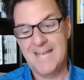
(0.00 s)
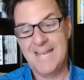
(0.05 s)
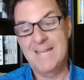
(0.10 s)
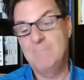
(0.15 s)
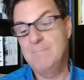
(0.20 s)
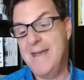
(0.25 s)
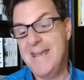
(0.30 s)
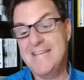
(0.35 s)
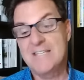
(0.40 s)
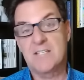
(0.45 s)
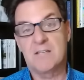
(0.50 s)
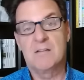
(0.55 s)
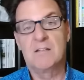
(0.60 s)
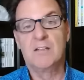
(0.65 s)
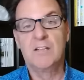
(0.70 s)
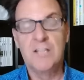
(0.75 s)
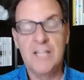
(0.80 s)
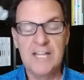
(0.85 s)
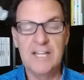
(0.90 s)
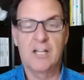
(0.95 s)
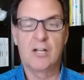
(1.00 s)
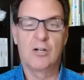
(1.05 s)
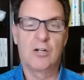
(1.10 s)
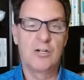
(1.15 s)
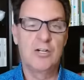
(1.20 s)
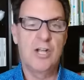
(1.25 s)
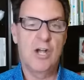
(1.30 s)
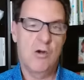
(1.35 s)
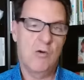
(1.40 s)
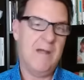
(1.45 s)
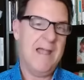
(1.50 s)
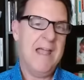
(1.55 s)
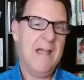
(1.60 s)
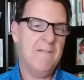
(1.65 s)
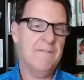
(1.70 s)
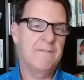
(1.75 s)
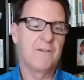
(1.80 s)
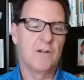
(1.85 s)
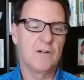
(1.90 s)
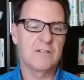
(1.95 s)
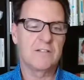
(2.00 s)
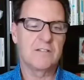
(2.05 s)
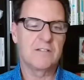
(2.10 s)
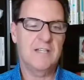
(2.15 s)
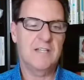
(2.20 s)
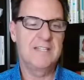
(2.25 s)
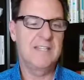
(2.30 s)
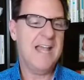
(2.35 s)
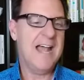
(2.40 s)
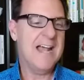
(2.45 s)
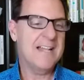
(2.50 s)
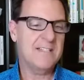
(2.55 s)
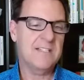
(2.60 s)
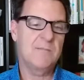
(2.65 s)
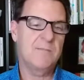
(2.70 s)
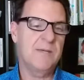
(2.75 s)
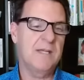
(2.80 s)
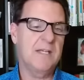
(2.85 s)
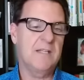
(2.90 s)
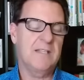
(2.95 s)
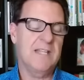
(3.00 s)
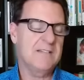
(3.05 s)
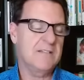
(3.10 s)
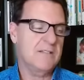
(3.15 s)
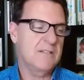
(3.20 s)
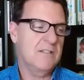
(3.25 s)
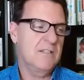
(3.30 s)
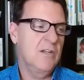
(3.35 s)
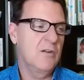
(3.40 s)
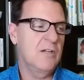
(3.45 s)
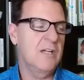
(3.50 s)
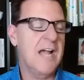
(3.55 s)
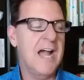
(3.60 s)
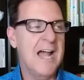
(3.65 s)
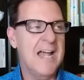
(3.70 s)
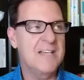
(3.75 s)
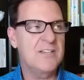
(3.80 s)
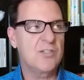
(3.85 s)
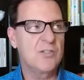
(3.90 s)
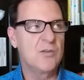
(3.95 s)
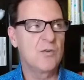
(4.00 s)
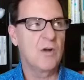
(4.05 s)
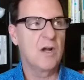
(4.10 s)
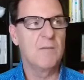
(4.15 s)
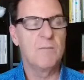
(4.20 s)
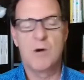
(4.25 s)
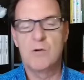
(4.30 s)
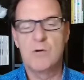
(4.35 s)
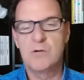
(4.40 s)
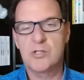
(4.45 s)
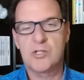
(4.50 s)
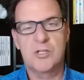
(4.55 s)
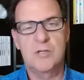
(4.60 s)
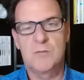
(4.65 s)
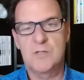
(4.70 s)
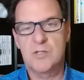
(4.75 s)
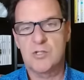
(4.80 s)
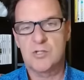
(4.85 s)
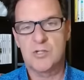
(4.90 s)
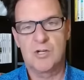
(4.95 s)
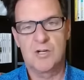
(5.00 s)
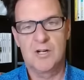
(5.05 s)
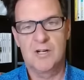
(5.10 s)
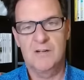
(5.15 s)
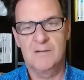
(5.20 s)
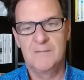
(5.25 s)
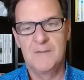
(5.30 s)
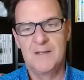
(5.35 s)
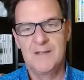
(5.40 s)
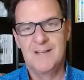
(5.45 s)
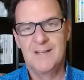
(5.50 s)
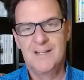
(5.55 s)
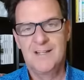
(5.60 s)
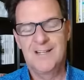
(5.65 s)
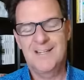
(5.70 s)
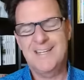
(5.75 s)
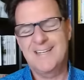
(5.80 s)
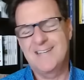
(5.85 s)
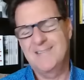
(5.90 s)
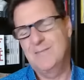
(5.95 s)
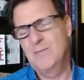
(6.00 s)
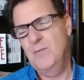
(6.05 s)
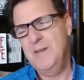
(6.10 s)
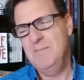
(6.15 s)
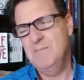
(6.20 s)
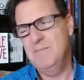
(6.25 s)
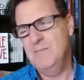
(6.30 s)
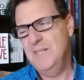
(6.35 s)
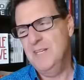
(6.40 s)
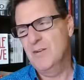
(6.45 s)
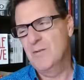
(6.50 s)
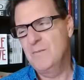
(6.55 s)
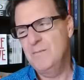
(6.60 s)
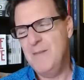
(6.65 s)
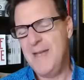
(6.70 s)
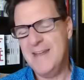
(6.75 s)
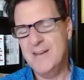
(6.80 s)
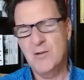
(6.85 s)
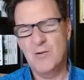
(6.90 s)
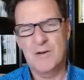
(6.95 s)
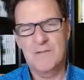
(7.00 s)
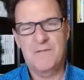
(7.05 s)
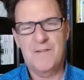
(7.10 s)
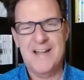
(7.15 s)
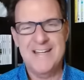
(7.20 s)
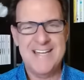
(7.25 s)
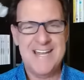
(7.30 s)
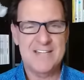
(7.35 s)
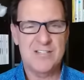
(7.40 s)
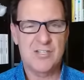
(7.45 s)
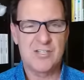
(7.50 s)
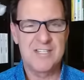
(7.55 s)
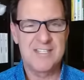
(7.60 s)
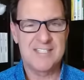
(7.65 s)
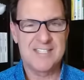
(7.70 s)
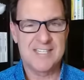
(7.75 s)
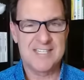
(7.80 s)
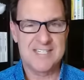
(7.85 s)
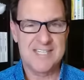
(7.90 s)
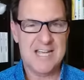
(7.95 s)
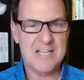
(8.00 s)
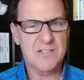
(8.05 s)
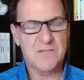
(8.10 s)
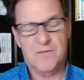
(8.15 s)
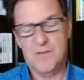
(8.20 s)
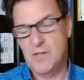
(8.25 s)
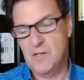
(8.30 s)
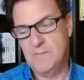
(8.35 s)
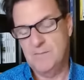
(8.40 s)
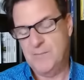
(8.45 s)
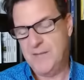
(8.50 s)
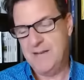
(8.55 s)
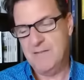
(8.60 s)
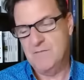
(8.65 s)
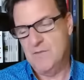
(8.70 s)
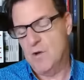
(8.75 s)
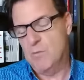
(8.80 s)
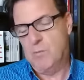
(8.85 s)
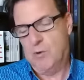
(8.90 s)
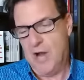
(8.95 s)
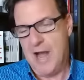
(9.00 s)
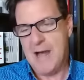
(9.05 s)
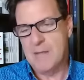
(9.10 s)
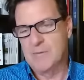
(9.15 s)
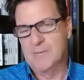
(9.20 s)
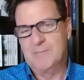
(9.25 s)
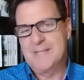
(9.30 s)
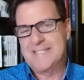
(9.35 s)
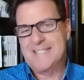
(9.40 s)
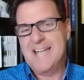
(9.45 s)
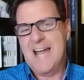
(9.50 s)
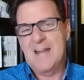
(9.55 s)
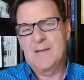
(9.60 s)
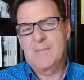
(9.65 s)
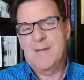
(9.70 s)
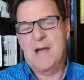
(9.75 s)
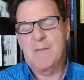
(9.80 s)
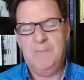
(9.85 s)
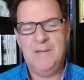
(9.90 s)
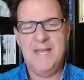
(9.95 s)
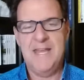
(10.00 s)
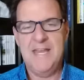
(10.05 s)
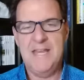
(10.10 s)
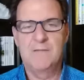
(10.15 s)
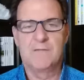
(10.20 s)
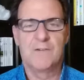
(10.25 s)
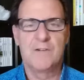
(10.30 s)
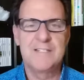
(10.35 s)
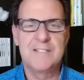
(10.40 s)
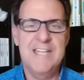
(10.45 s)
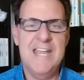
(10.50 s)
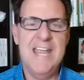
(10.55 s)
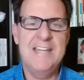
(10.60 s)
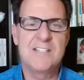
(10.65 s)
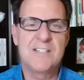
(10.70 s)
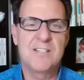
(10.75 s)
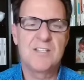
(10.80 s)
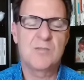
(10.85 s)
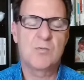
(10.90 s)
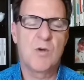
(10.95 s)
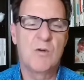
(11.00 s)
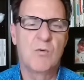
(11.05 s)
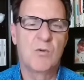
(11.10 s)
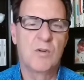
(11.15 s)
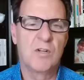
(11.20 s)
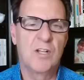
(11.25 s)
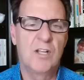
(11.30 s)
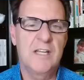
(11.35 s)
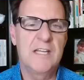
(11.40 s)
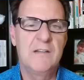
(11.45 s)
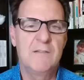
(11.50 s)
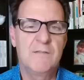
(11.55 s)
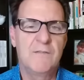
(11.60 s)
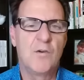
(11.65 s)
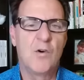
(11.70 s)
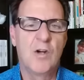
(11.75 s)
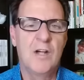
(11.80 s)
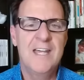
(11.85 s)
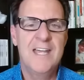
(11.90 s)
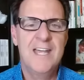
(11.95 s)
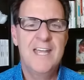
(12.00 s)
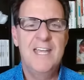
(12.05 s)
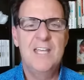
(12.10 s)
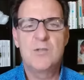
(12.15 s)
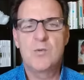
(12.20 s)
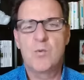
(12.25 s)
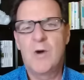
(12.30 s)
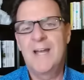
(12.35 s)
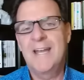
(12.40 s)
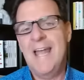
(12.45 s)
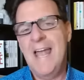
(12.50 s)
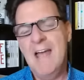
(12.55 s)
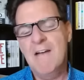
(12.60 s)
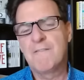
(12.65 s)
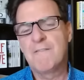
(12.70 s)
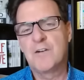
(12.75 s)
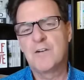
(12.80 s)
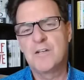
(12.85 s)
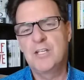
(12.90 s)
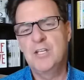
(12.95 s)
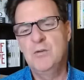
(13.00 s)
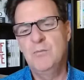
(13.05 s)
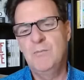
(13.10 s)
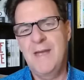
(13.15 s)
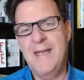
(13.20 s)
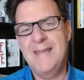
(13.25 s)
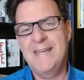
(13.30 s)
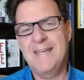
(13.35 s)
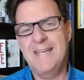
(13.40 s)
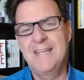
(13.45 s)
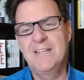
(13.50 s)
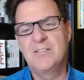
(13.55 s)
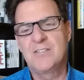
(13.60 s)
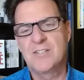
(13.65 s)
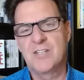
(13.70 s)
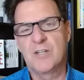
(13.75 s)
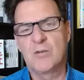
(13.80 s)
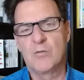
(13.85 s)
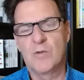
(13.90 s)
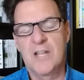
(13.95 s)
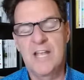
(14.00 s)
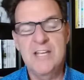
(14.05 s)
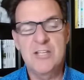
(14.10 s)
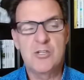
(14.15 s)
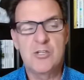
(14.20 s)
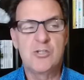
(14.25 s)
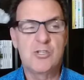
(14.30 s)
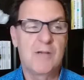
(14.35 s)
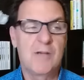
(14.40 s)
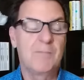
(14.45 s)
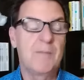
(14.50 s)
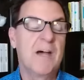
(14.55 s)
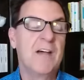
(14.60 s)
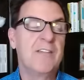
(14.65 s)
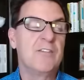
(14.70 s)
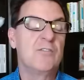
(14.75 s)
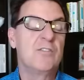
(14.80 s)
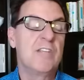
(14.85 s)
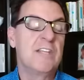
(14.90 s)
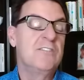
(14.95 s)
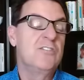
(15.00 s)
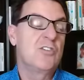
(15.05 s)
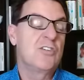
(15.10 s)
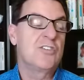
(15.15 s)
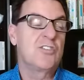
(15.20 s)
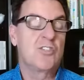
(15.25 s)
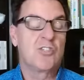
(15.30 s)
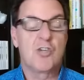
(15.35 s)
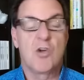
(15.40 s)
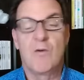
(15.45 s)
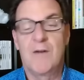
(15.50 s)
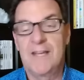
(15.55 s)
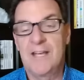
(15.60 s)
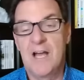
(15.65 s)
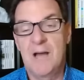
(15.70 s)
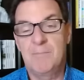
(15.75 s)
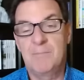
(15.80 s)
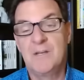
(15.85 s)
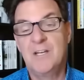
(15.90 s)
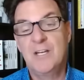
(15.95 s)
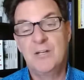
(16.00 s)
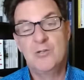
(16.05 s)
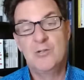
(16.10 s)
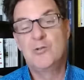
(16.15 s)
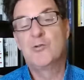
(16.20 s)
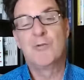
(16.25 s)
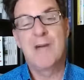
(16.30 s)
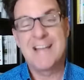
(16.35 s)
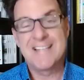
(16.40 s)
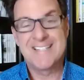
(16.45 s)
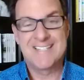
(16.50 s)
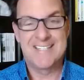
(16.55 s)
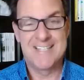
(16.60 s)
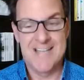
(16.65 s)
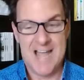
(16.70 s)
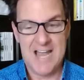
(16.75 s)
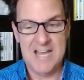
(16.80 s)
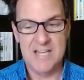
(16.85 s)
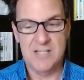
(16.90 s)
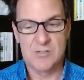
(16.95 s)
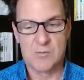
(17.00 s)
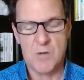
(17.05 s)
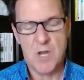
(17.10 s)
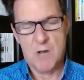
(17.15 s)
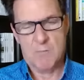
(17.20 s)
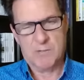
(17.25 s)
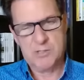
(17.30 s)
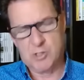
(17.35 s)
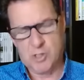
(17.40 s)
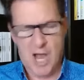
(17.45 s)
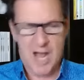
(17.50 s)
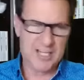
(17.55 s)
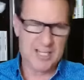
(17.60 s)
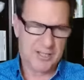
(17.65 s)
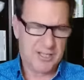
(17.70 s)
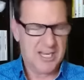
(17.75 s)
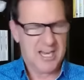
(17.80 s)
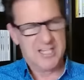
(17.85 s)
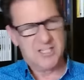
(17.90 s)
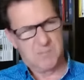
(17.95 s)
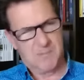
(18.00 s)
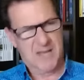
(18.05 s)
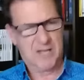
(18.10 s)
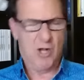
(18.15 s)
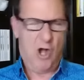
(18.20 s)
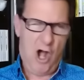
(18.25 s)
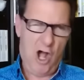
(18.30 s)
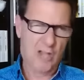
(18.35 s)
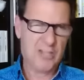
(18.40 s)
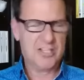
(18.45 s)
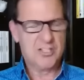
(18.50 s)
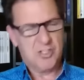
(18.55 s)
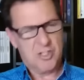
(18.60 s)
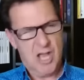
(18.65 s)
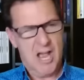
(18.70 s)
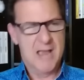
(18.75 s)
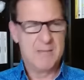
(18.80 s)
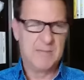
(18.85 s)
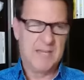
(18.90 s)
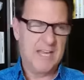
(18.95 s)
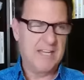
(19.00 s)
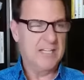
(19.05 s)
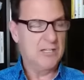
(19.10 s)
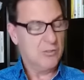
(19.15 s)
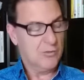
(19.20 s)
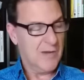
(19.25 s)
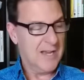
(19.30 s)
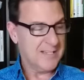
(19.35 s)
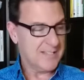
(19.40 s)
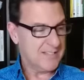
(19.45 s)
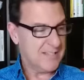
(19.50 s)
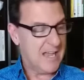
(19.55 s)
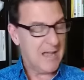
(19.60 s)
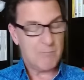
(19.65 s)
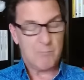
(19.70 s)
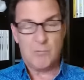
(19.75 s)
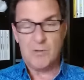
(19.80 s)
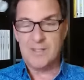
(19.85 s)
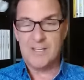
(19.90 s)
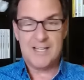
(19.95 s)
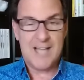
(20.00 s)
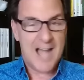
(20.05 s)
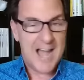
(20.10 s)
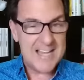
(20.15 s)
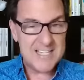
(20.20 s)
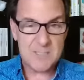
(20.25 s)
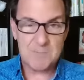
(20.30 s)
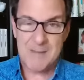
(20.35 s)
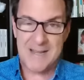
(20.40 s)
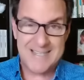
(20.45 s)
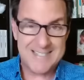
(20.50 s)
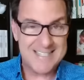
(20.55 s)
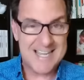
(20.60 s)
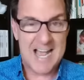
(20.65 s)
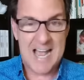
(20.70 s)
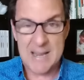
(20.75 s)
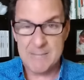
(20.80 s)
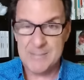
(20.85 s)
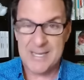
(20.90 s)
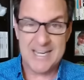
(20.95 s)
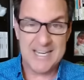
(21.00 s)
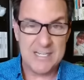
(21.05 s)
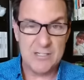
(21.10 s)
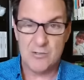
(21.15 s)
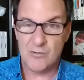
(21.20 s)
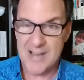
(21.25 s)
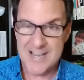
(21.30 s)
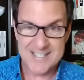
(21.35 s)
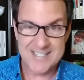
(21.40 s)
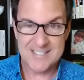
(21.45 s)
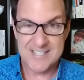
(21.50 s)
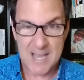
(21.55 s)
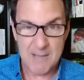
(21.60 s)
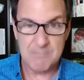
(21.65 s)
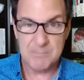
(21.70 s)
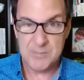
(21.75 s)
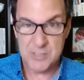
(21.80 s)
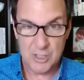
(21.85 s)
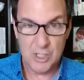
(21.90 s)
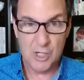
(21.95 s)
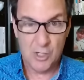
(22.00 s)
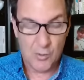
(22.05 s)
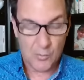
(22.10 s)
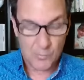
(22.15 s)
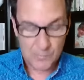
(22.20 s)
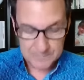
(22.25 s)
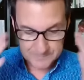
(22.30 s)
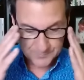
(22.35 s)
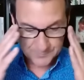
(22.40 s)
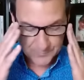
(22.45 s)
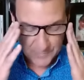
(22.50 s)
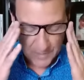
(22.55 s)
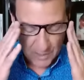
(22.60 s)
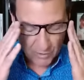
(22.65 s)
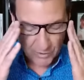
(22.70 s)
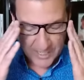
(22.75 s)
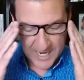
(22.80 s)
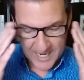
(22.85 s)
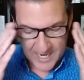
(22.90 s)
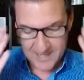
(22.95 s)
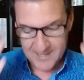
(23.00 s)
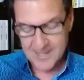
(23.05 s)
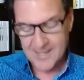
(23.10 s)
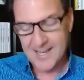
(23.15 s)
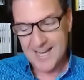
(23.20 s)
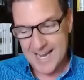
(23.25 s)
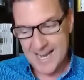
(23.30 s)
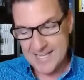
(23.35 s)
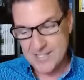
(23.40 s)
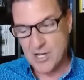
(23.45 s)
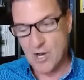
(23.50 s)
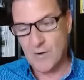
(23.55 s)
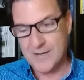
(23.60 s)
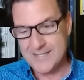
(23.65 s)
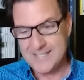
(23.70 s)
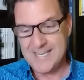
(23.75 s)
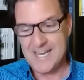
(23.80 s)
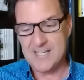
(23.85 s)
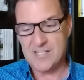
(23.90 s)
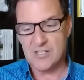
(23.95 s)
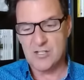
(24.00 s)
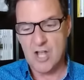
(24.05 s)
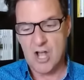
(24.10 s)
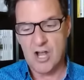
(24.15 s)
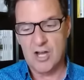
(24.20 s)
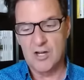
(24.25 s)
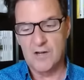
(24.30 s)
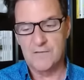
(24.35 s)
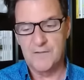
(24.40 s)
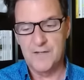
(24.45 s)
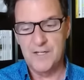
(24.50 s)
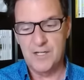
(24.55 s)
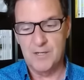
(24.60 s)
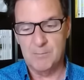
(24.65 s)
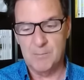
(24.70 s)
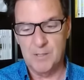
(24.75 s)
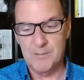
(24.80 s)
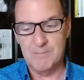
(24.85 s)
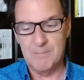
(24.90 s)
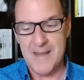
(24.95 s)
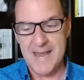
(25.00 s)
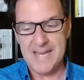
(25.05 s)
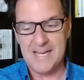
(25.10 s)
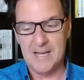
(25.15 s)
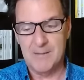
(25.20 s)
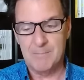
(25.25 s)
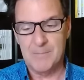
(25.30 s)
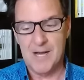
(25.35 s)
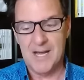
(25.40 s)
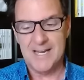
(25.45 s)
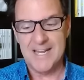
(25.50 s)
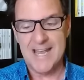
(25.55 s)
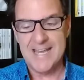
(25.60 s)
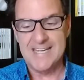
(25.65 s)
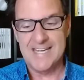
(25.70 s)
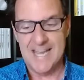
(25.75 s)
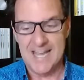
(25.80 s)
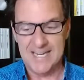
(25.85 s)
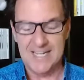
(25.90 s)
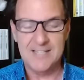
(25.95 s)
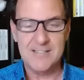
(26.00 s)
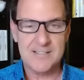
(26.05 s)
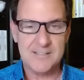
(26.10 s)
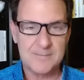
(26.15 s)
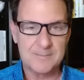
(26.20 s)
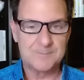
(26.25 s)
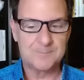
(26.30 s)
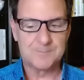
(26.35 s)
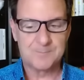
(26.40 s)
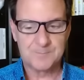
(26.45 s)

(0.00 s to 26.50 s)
and makes little or no effort. And that's a big, that's, you know, guys who are emotionally mature, look at, we, you know, men who are financially successful, they have no problem. It's not about paying for dates. It's what we're looking for is what effort you make into the relationship other than just showing up dressed nice. But Jonathan, I spent all this time getting dressed up. Well, the guy spent time getting dressed up too, okay? I know it takes longer for you to put makeup on, I get it,